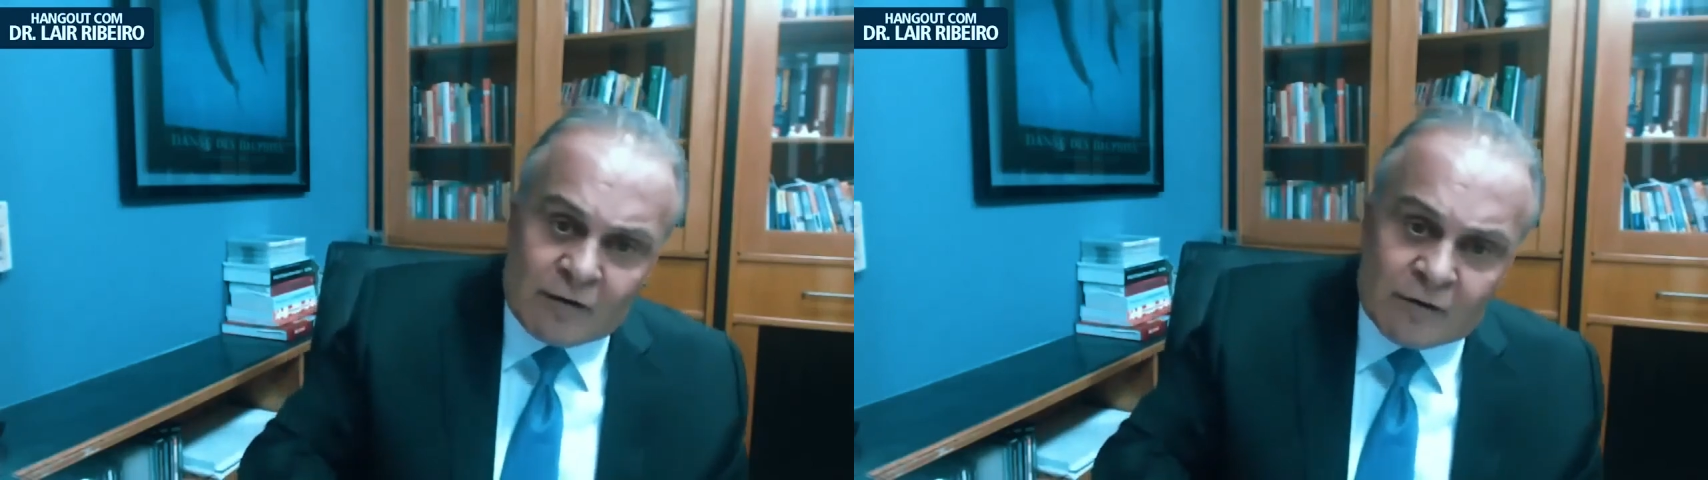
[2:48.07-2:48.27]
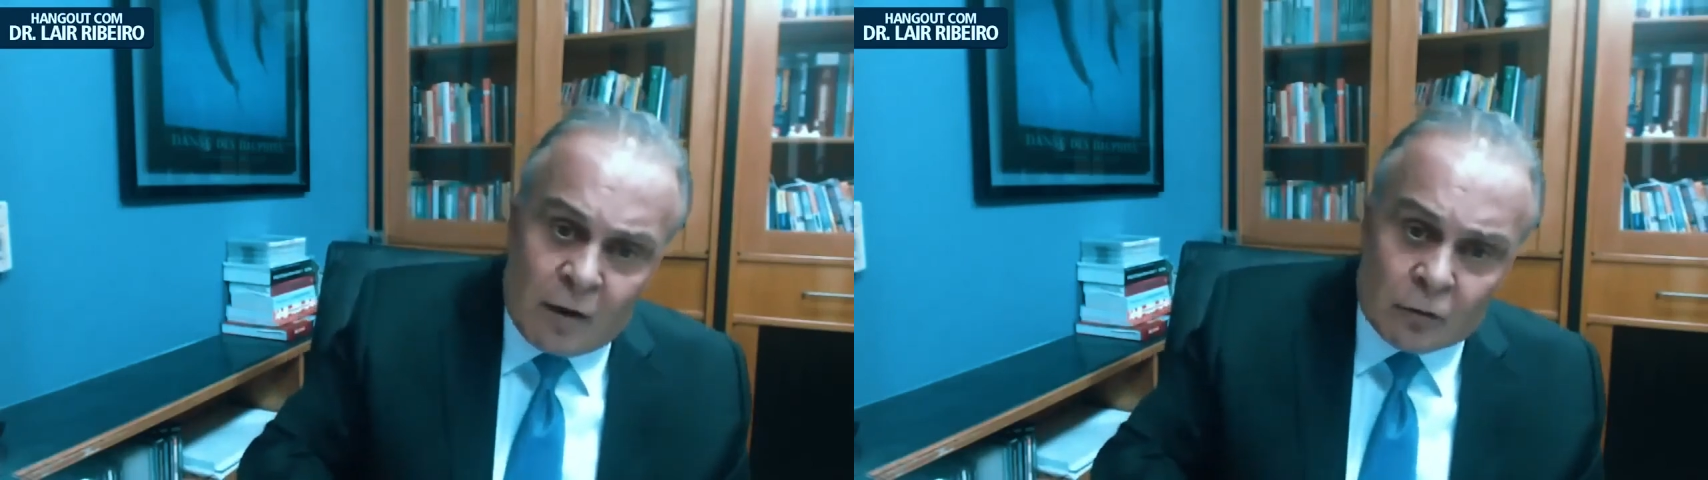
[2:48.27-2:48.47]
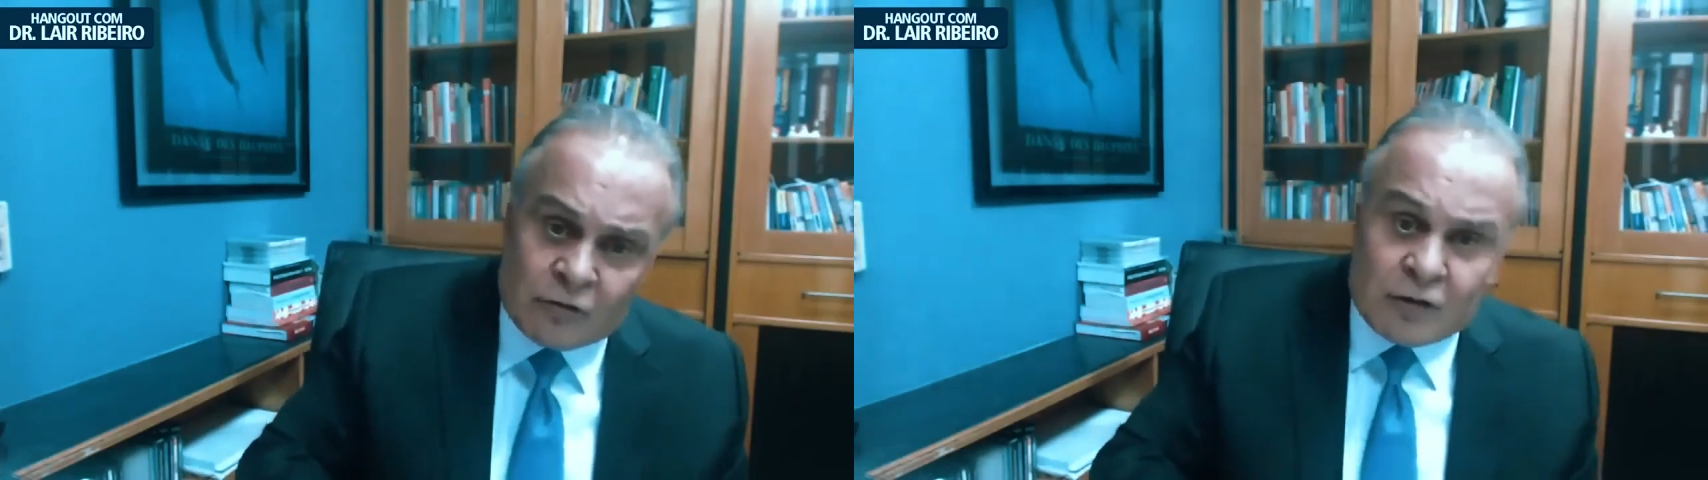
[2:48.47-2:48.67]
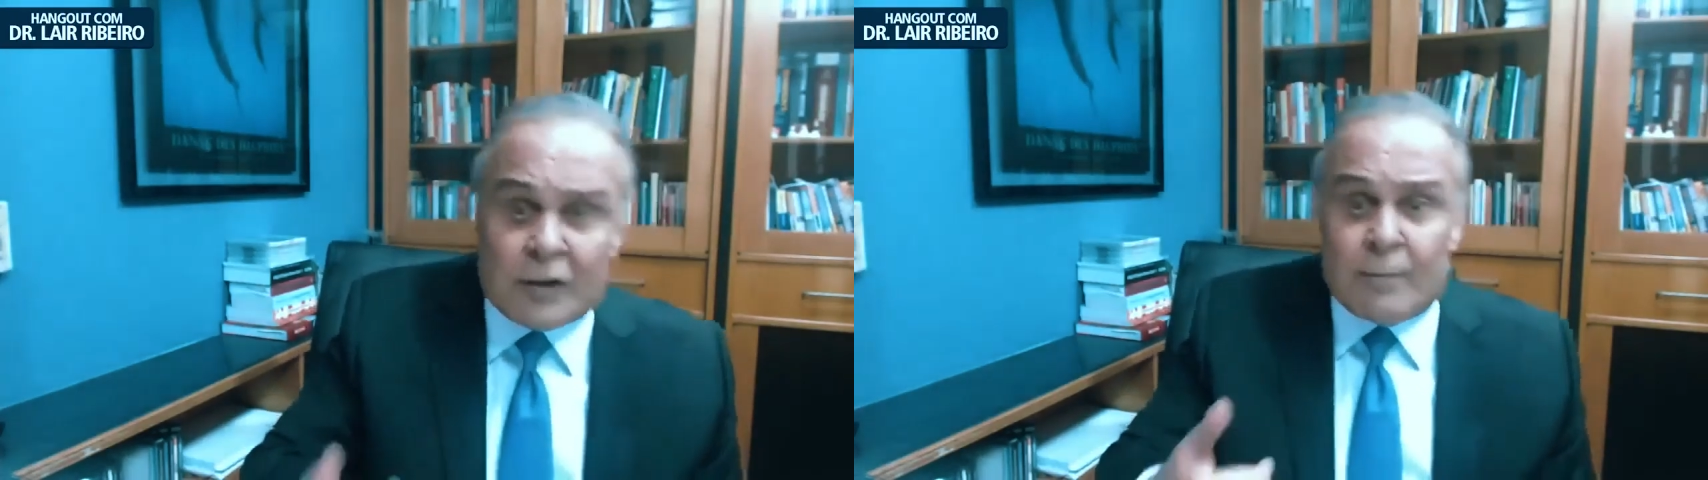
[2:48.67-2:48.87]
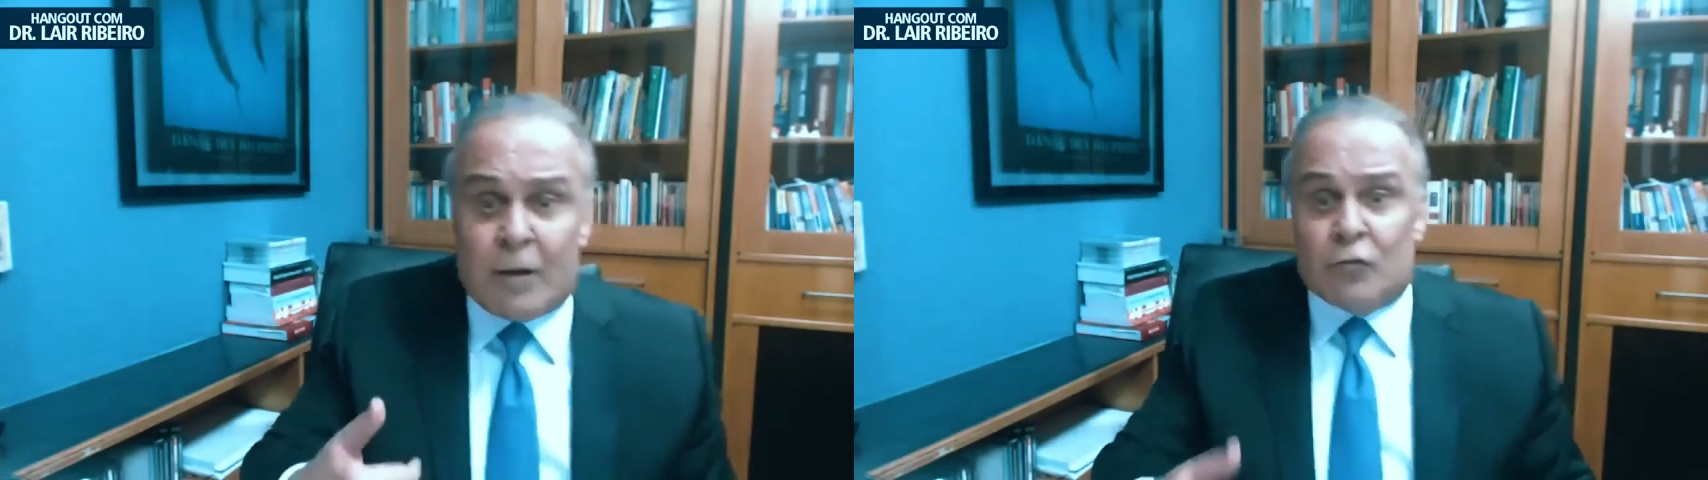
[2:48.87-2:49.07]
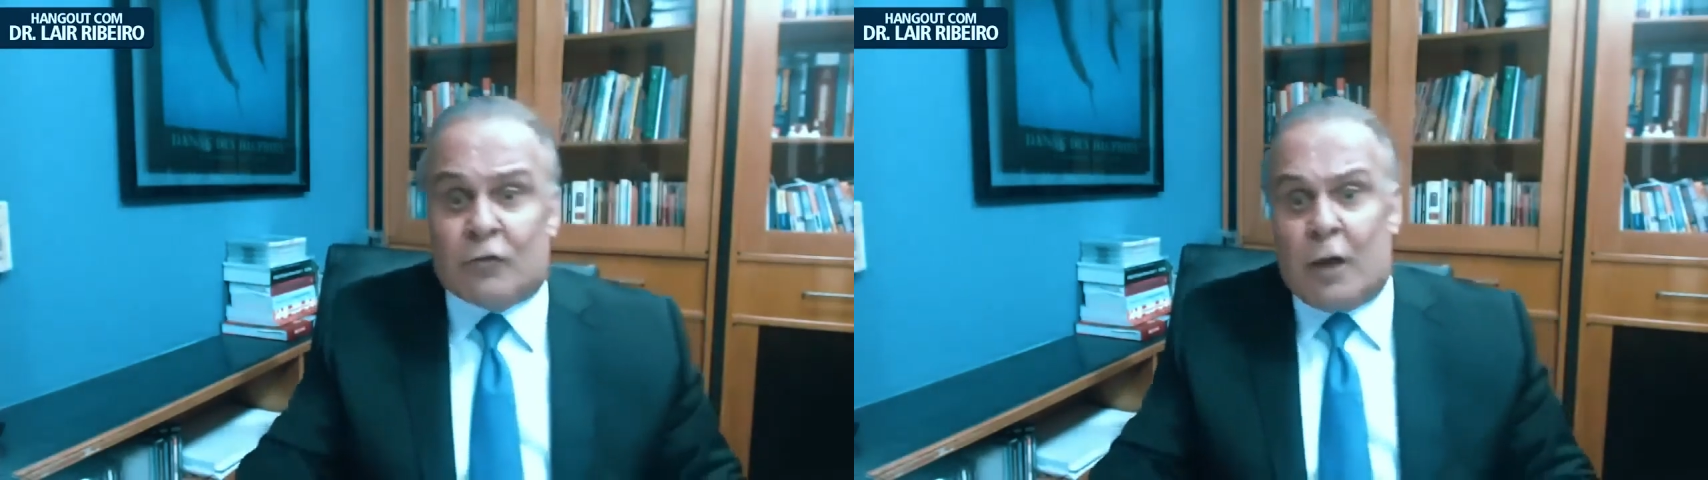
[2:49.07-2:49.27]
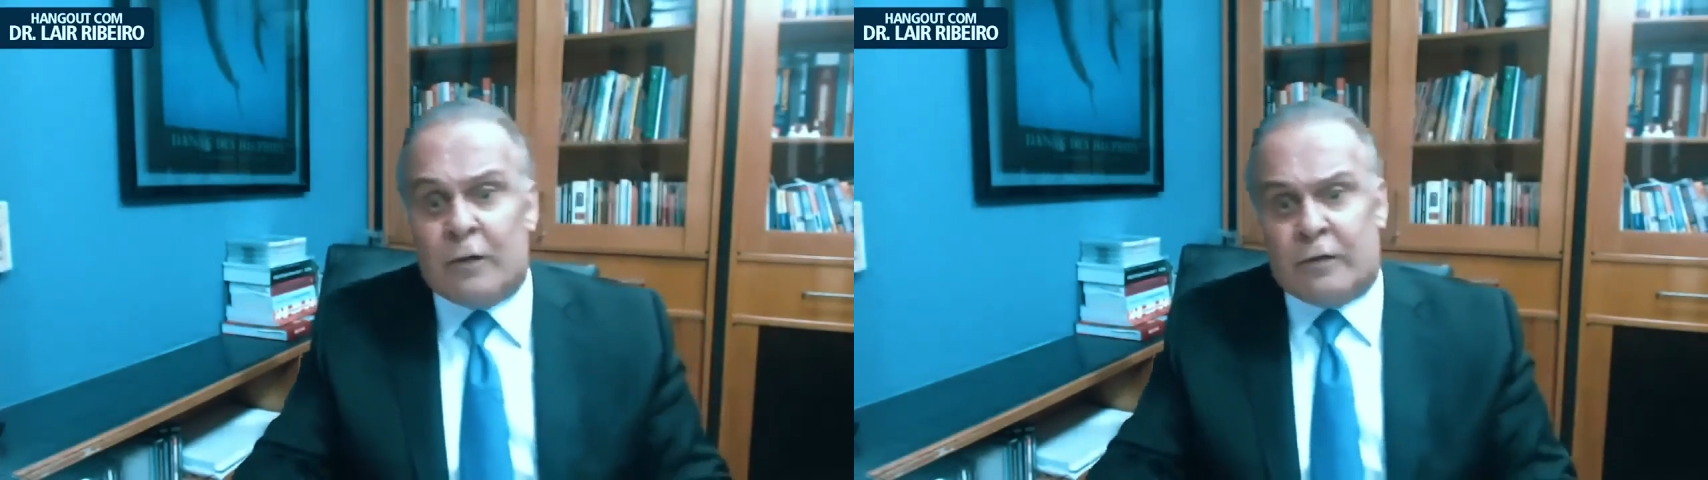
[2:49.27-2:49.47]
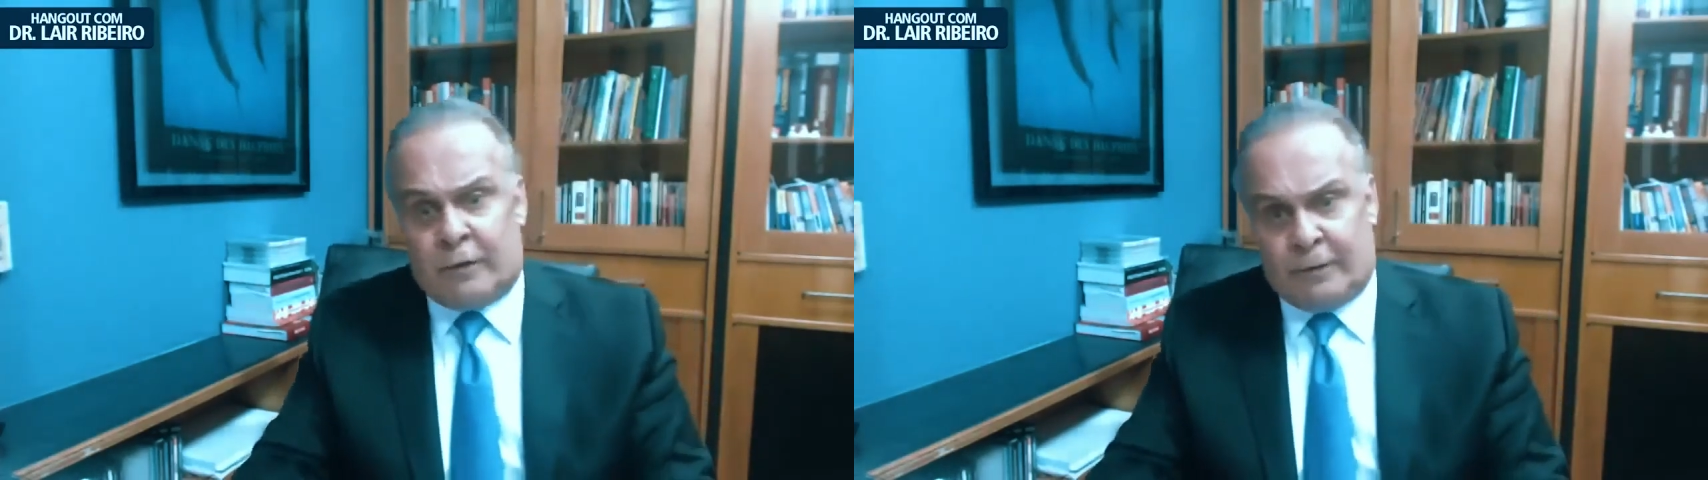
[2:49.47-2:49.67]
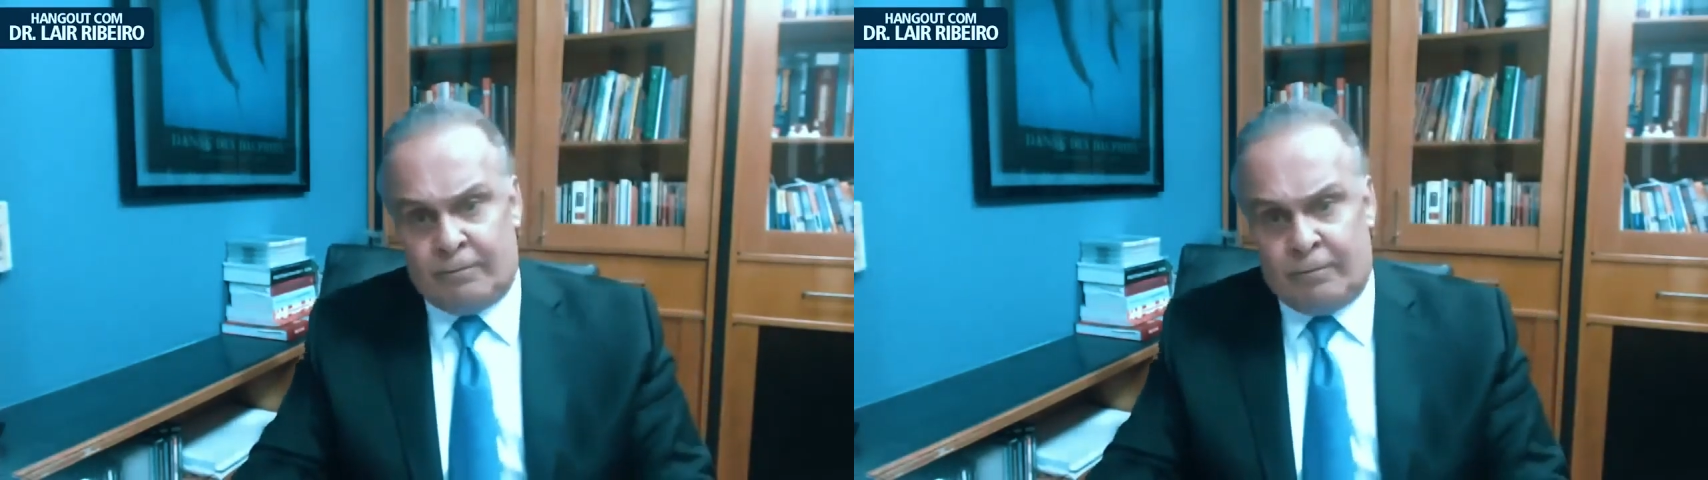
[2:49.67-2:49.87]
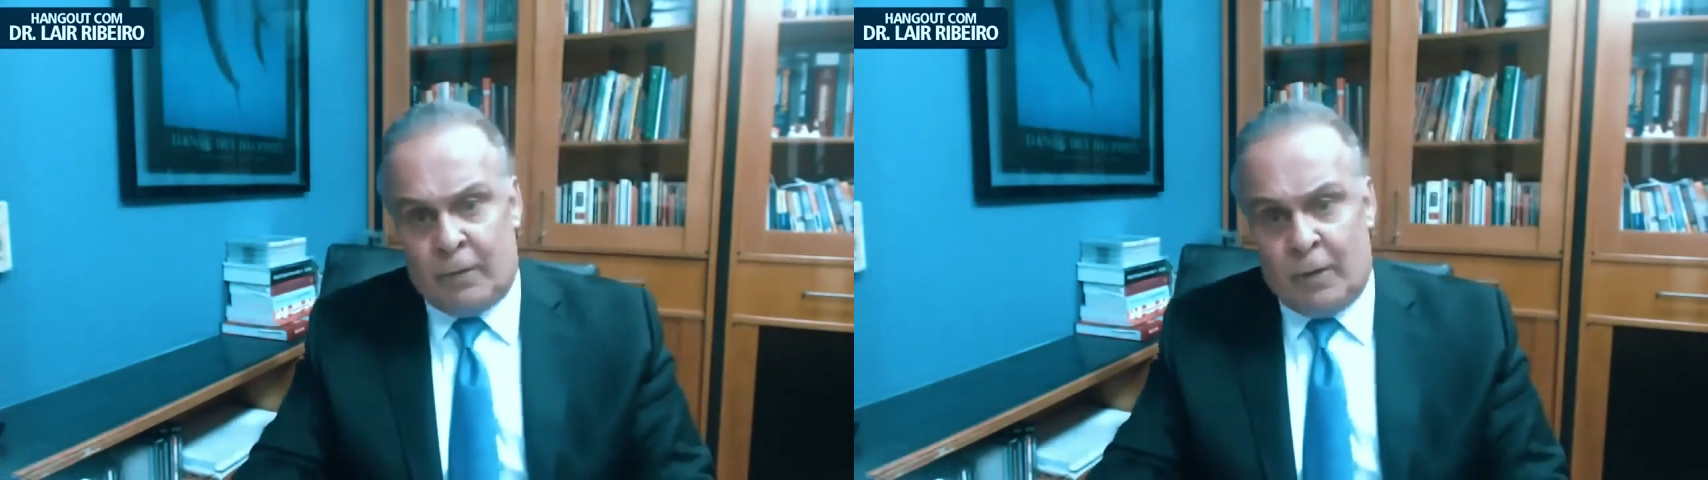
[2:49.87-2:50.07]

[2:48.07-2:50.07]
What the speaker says: If you have higher cholesterol,